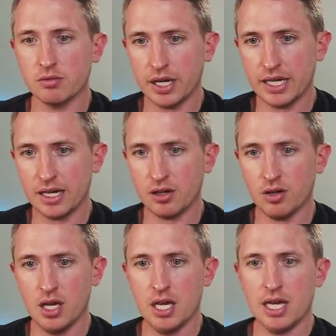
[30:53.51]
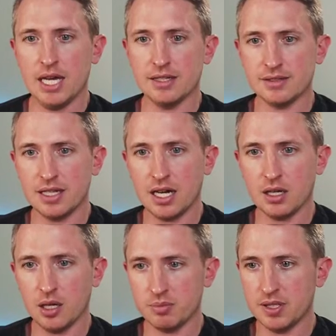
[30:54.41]
Right now it's
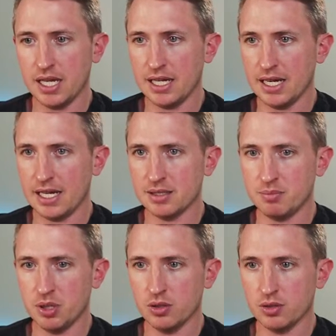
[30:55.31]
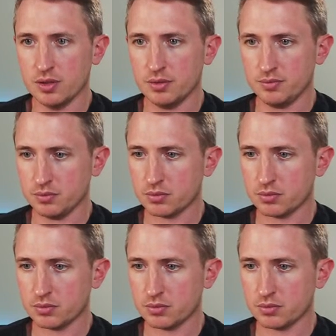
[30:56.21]
not up to date. It has build